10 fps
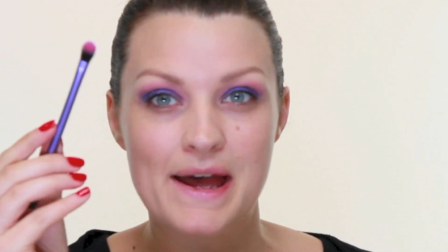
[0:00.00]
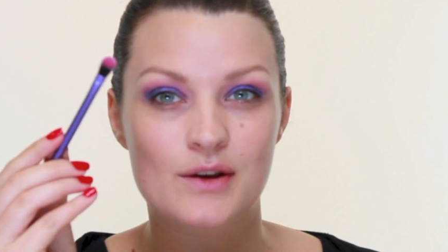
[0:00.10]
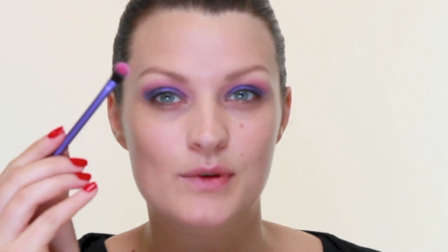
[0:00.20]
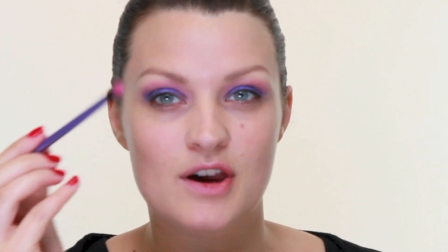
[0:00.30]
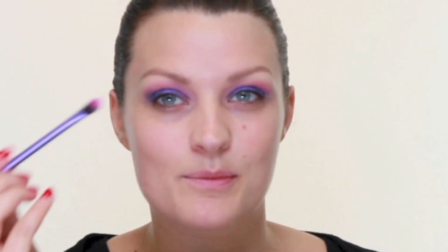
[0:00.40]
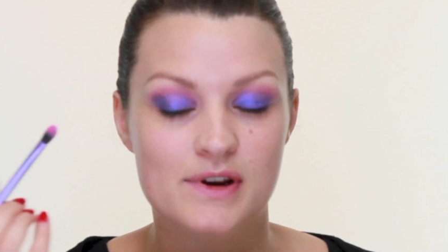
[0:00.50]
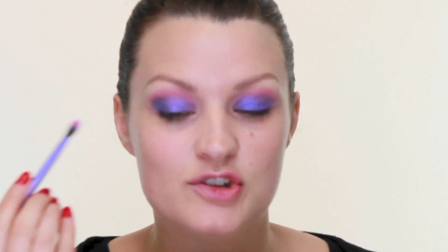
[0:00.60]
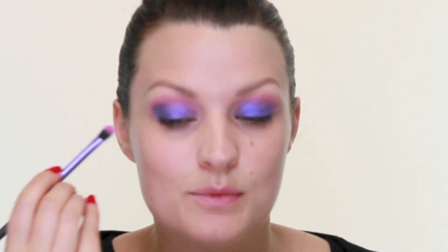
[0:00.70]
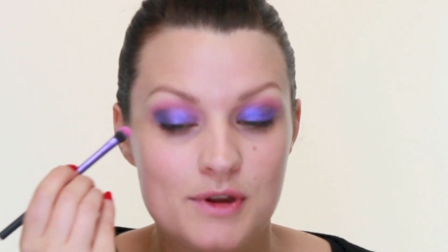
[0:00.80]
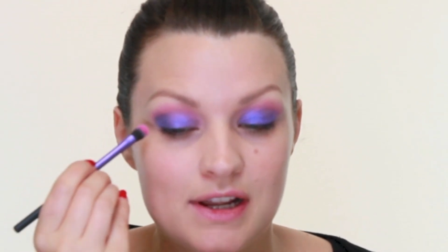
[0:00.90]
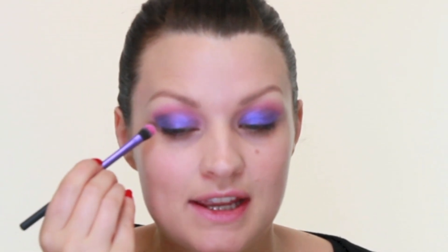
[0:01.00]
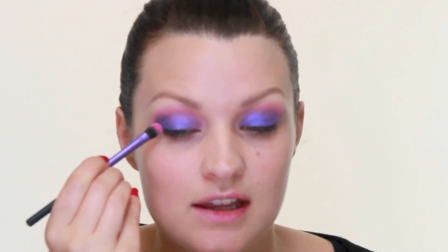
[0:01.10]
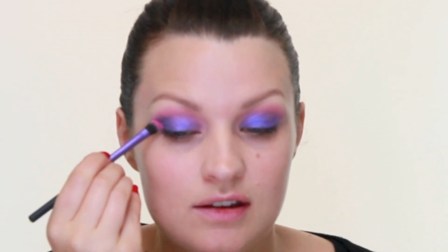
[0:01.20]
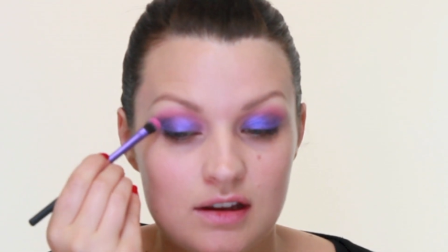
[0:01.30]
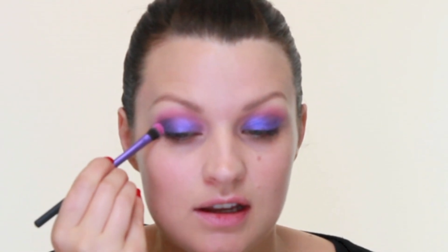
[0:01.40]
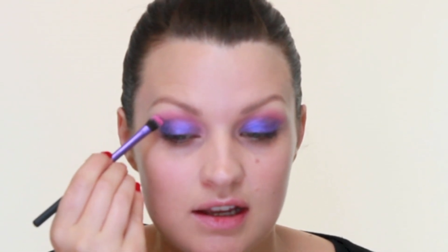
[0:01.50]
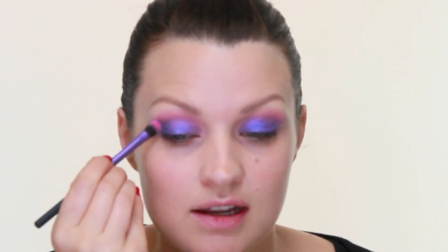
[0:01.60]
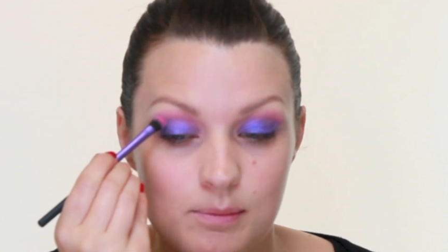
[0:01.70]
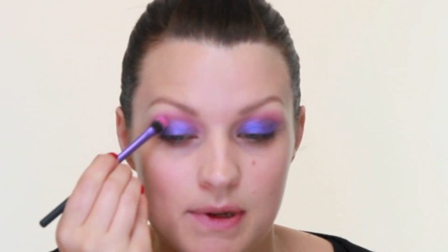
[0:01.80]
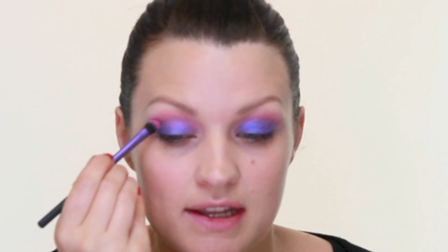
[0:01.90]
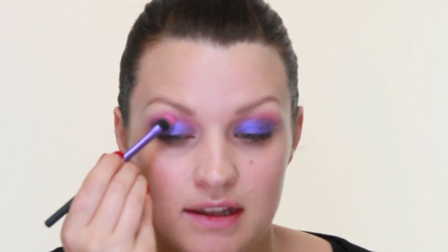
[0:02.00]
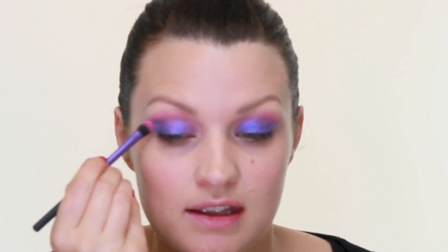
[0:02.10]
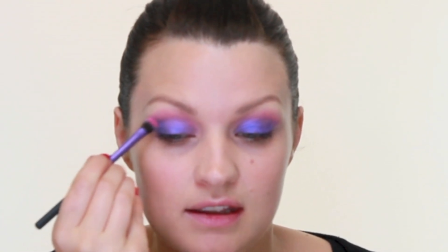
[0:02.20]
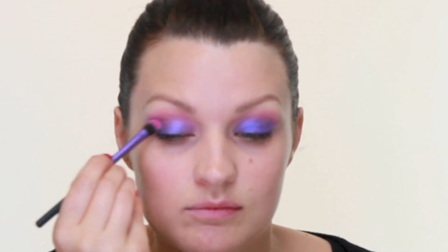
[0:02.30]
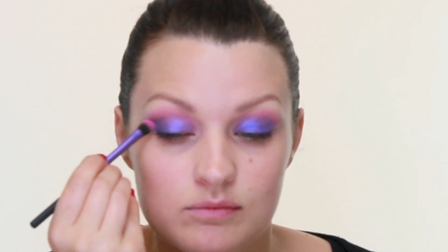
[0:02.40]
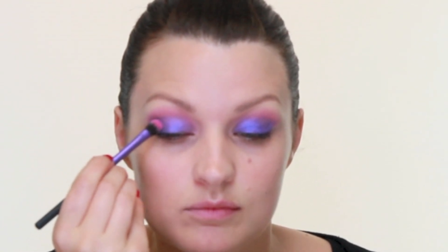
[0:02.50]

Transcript: back with our brush from earlier, I'm going to blend that.